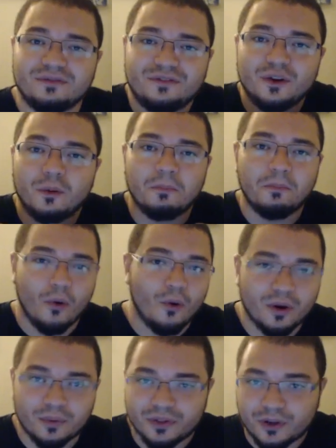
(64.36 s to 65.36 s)
to feel
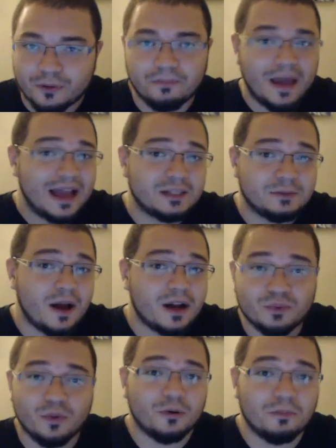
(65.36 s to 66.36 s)
bored with your
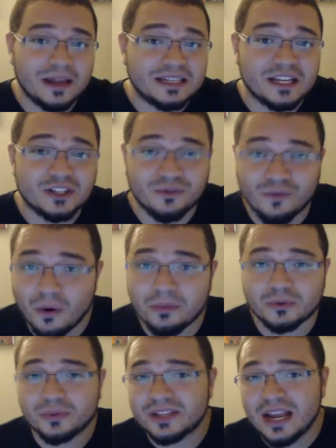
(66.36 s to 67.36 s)
Xbox One or PlayStation 4,
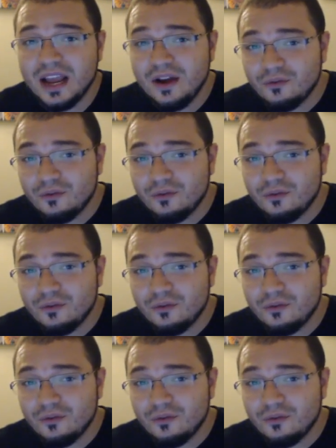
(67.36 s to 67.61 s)
which was